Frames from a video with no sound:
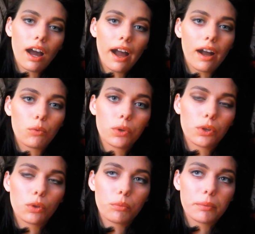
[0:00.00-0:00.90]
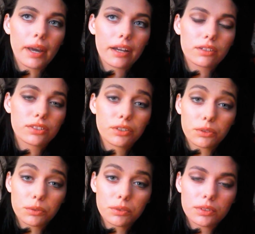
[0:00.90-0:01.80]
I will be back
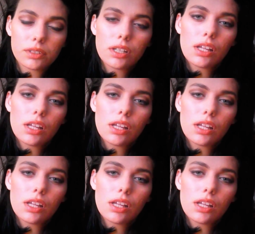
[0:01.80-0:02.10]
soon.